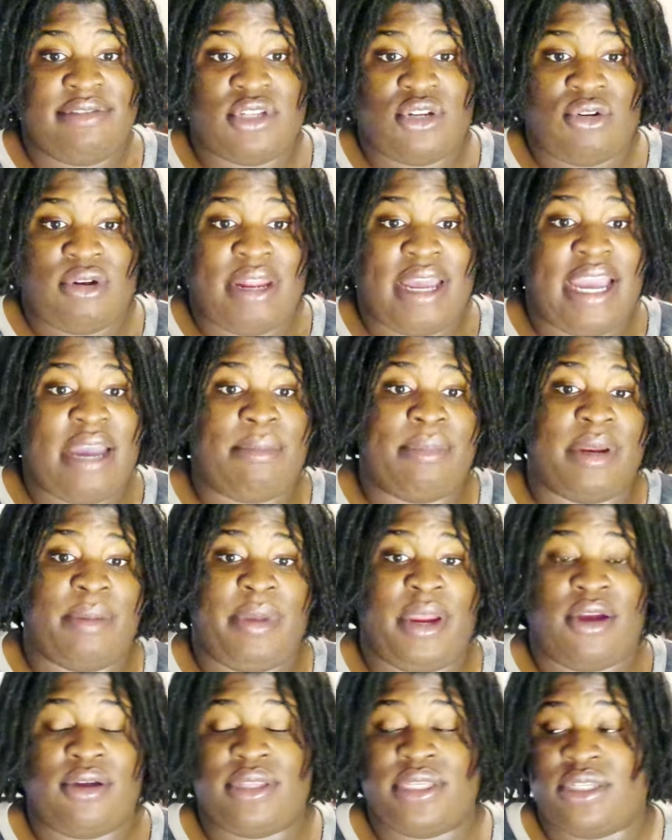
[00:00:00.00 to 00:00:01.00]
it or not, but
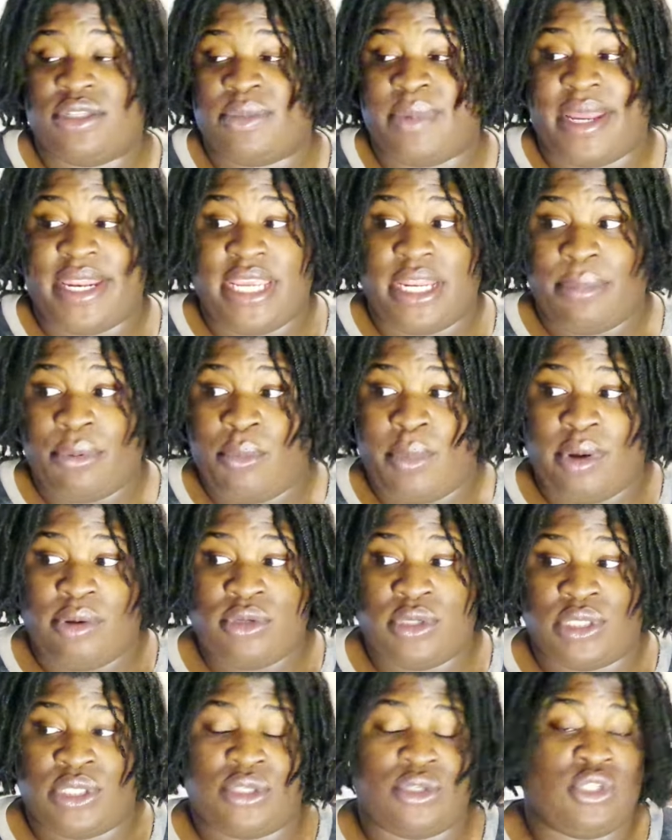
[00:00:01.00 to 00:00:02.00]
apparently she was about to get a
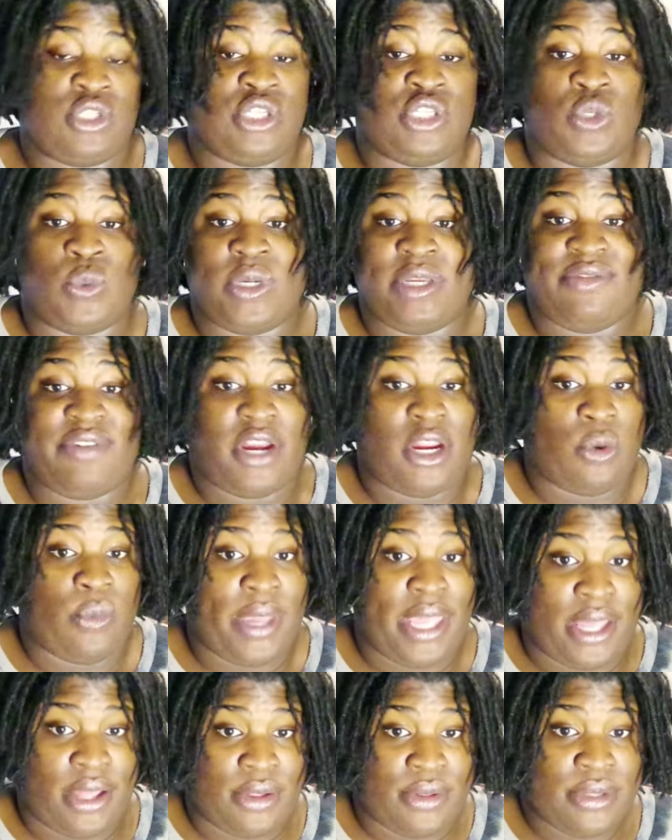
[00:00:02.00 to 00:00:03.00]
promotion, so she's doing very
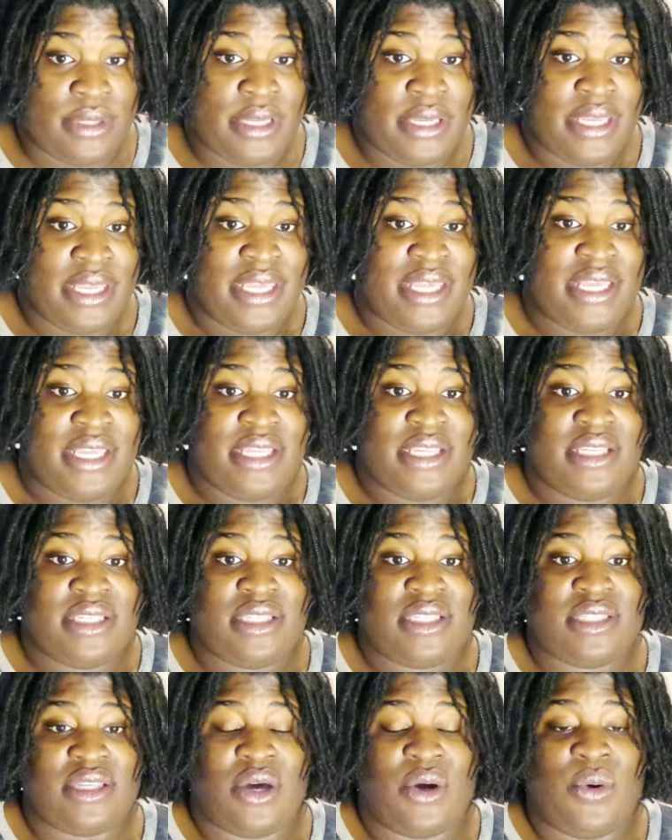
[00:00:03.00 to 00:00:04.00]
well.
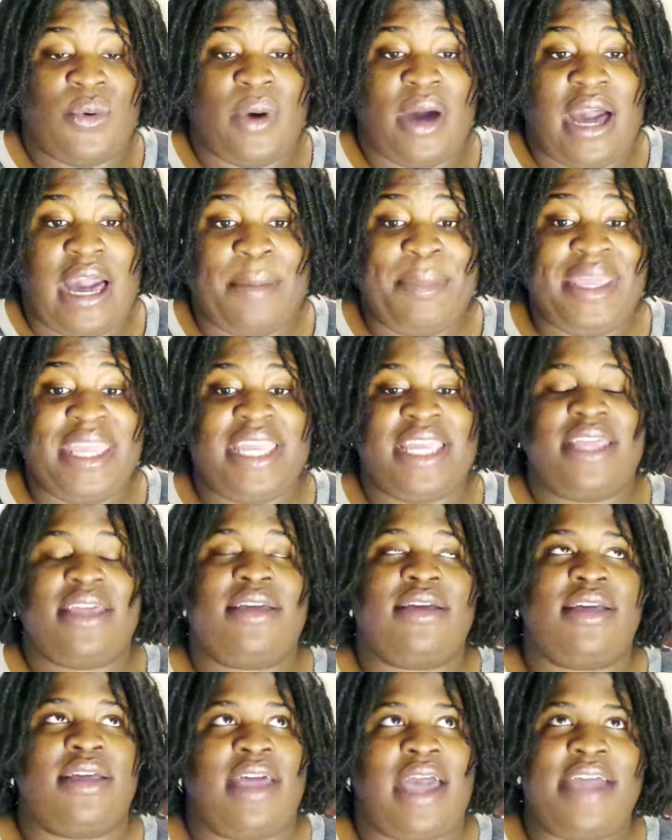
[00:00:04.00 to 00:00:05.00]
So, I mean,
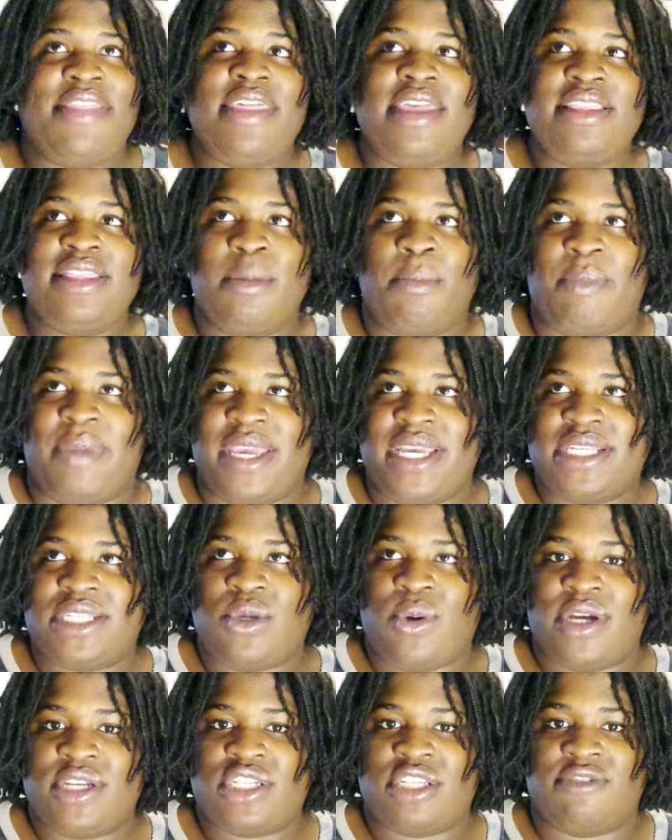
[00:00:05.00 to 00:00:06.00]
I think the
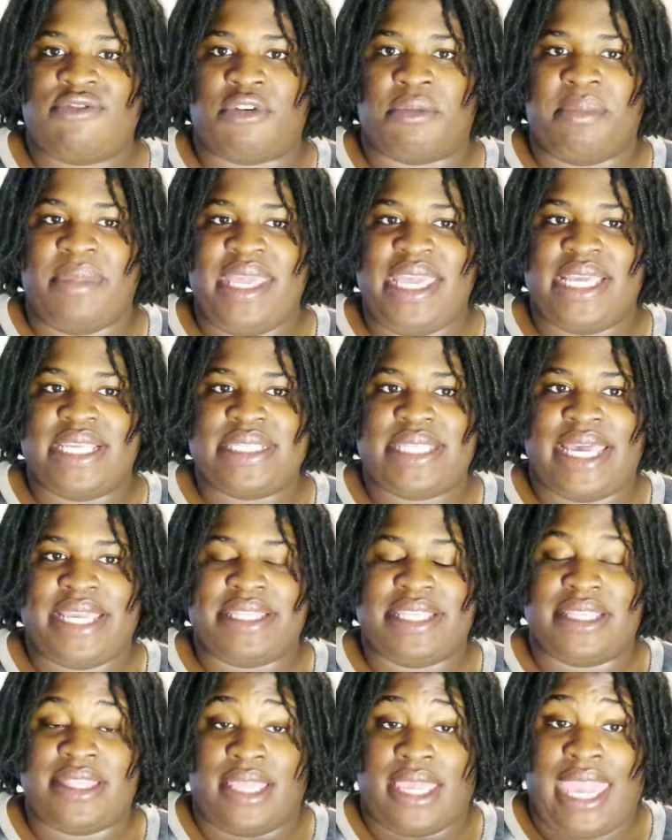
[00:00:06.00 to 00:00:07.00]
biggest question for me is,
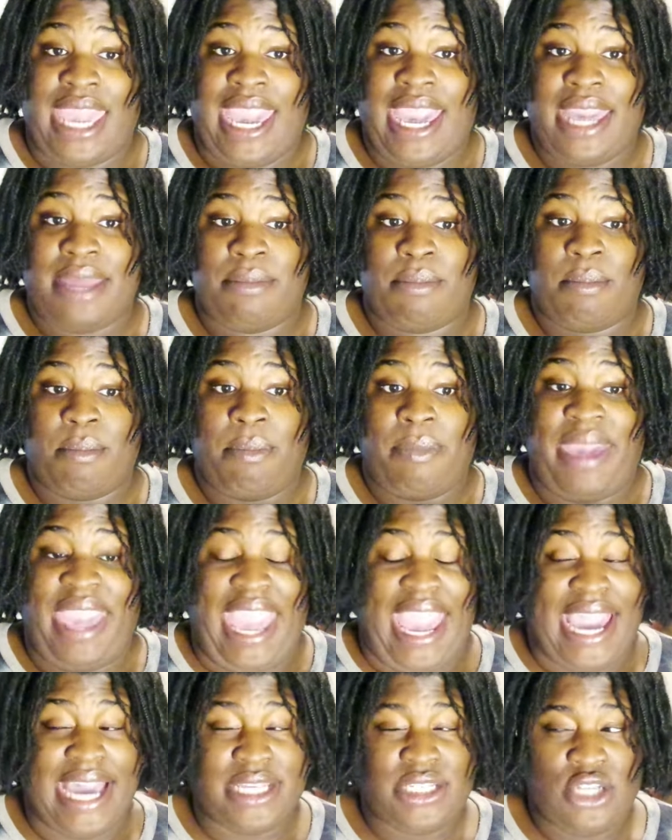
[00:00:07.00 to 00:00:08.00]
like, did the cat
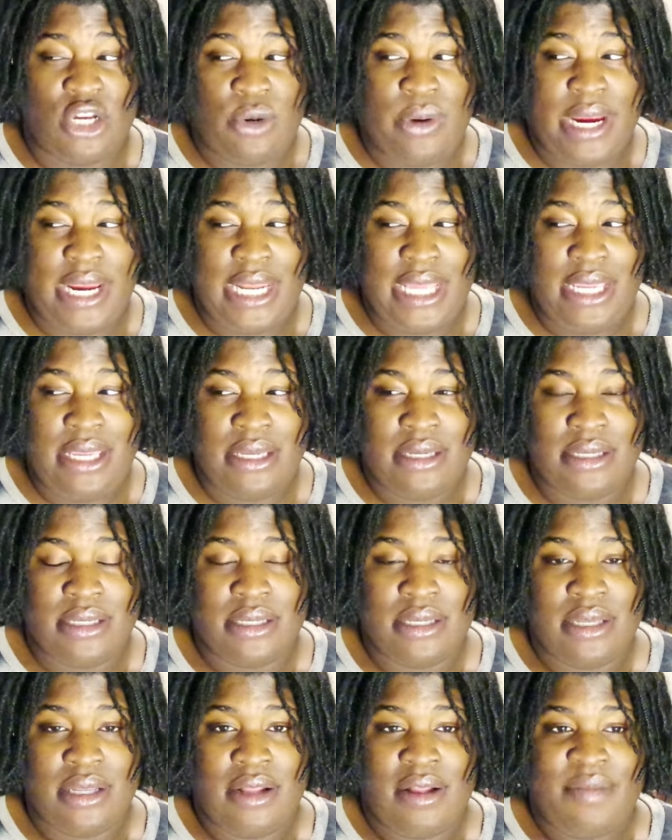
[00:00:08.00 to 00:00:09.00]
pass already?
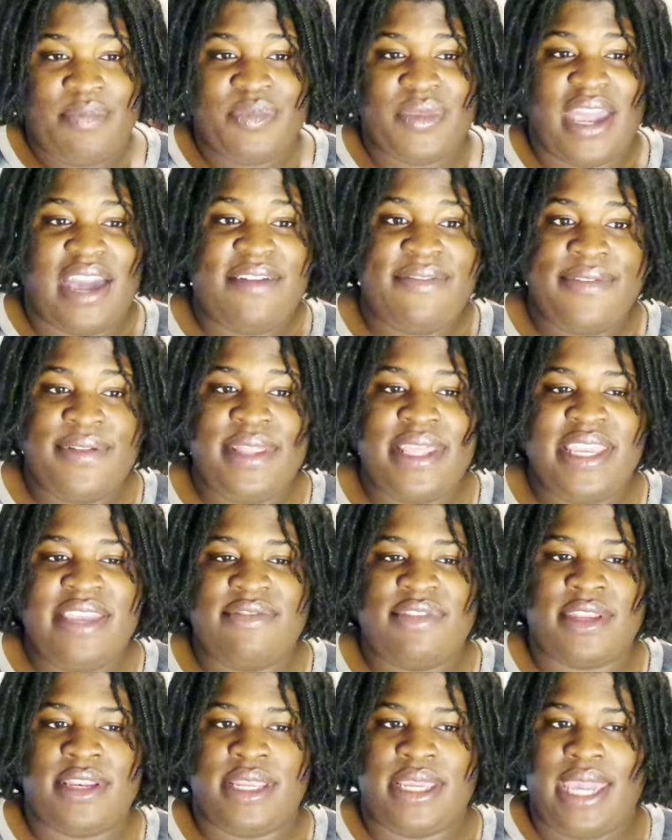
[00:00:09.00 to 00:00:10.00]
I feel like
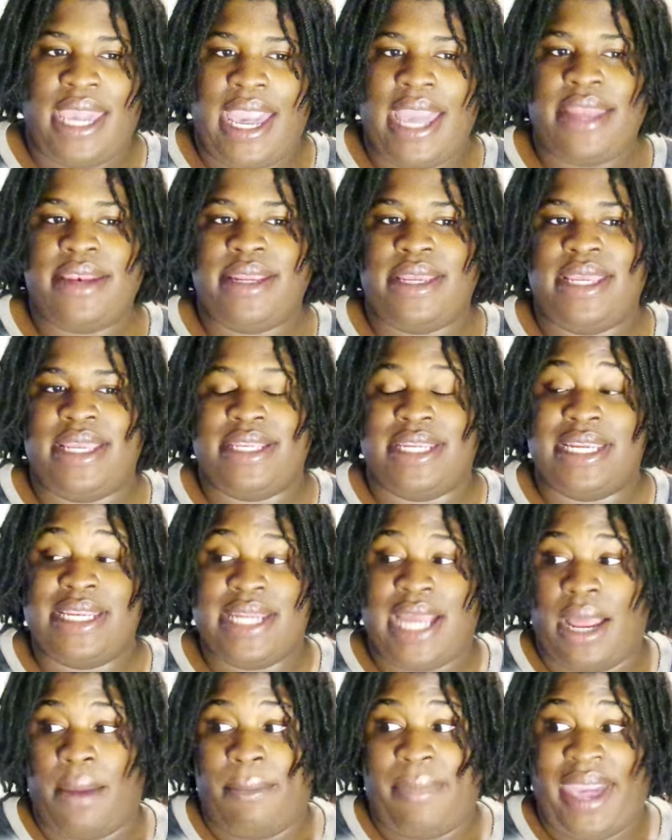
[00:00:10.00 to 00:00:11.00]
if the cat did
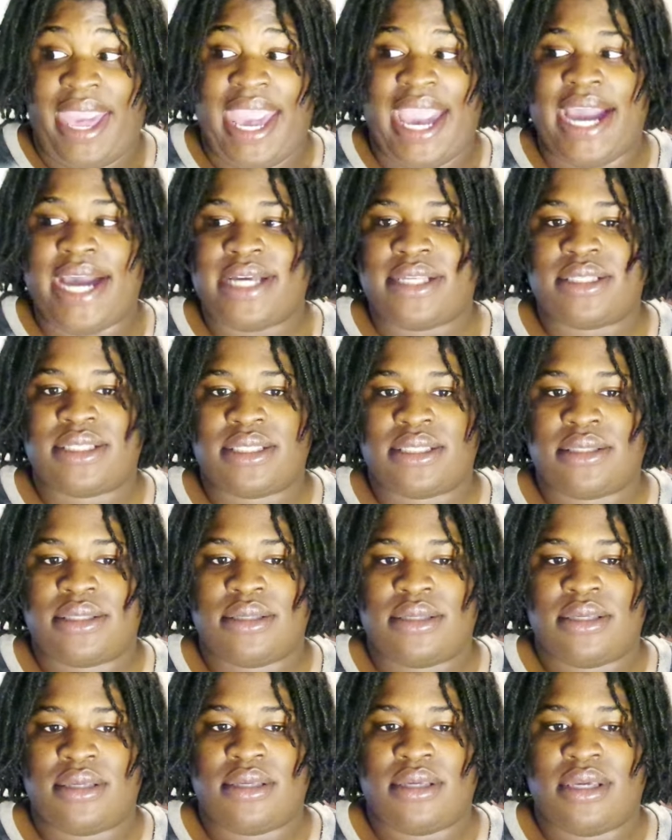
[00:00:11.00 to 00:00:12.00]
not pass
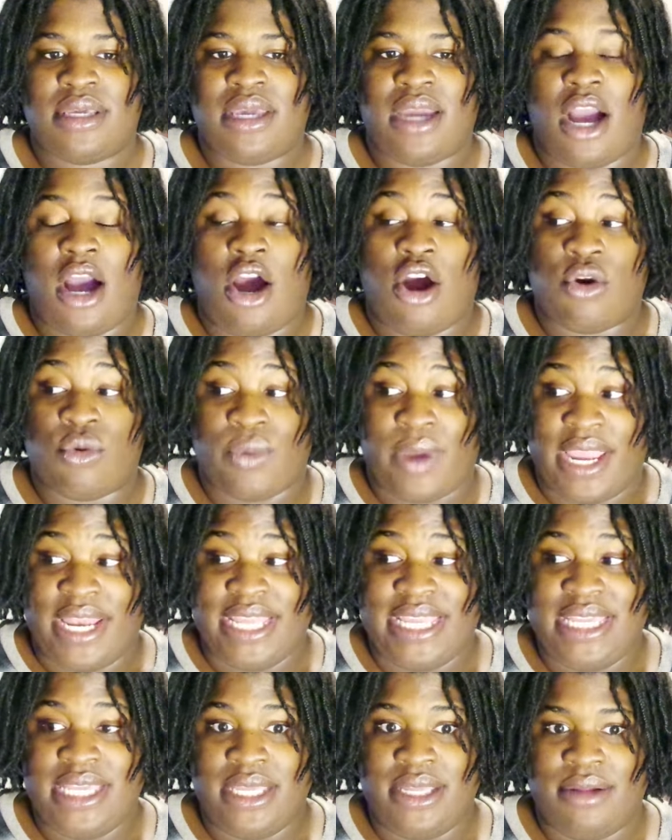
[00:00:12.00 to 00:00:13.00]

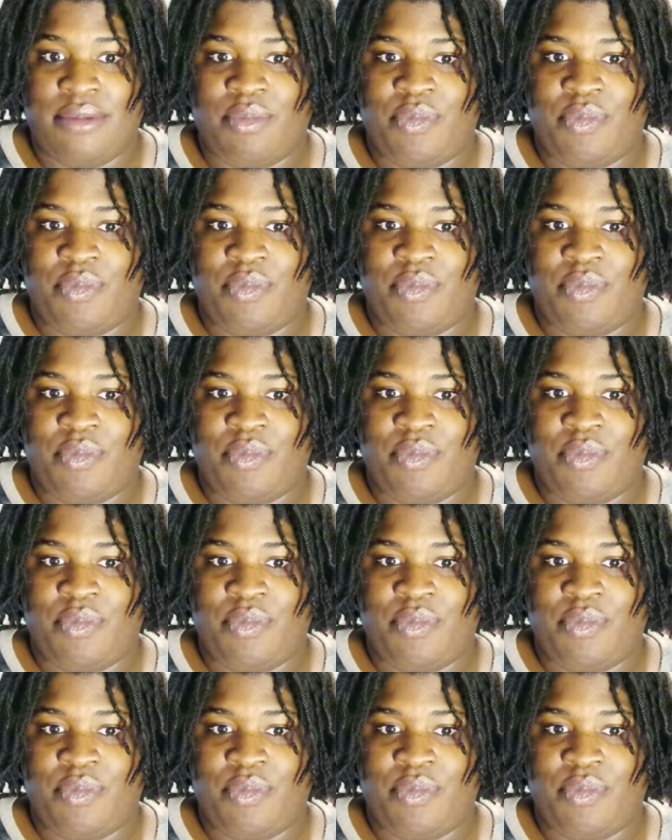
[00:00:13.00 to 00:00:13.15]
already,